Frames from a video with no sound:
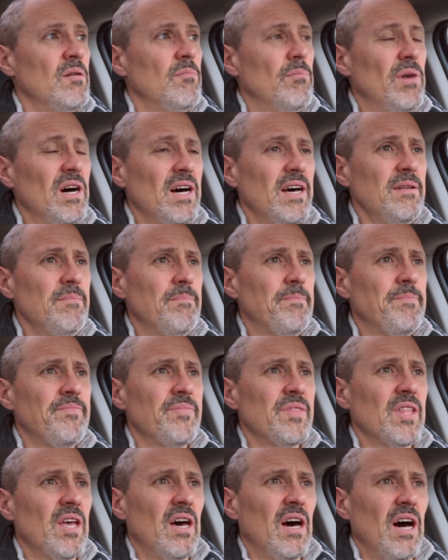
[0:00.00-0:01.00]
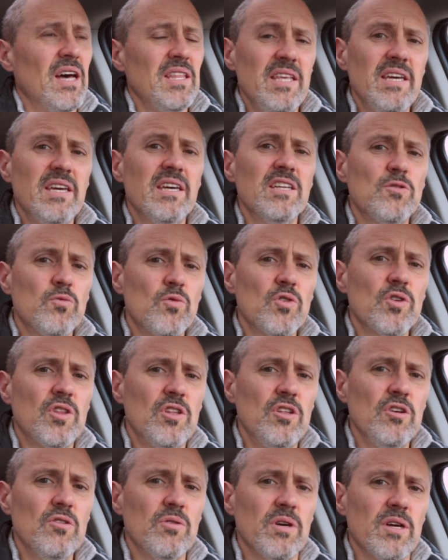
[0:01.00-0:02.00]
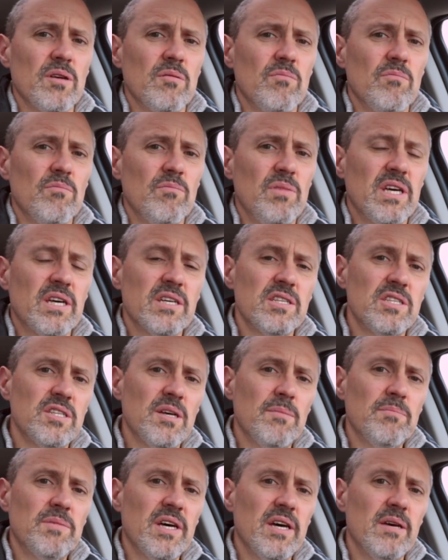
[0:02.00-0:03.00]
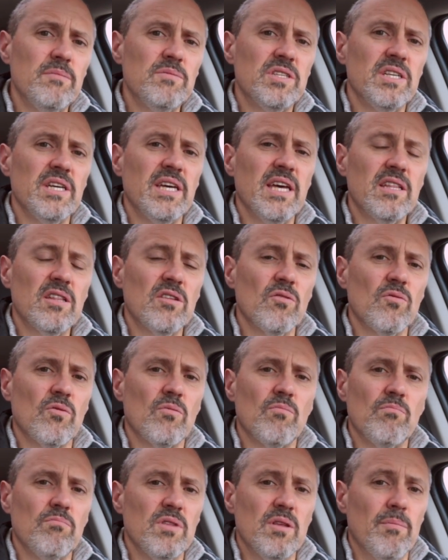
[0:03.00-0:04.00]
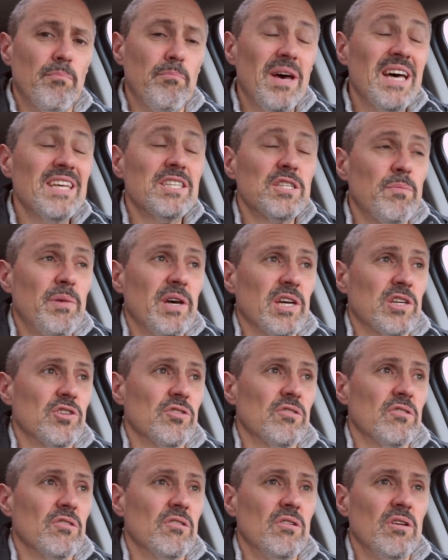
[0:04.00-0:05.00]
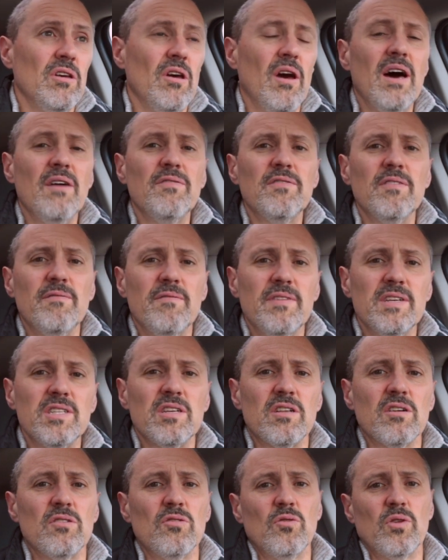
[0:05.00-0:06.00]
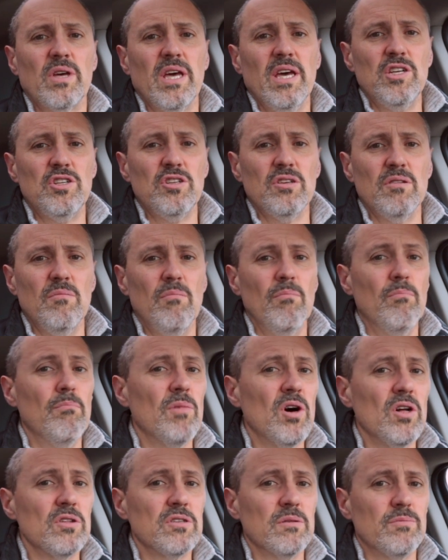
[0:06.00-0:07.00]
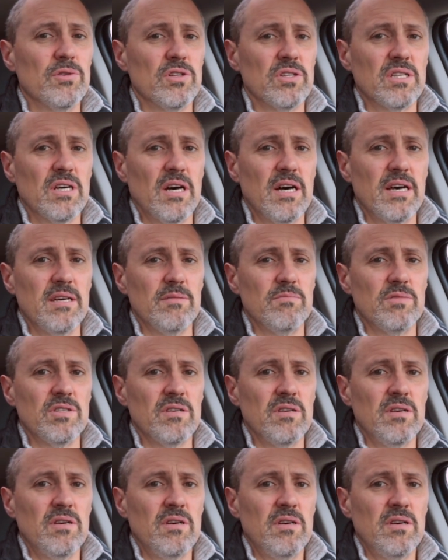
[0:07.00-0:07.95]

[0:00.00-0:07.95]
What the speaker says: But I think it's worth doing because sometimes to get the best picture, you have to visit a location multiple times.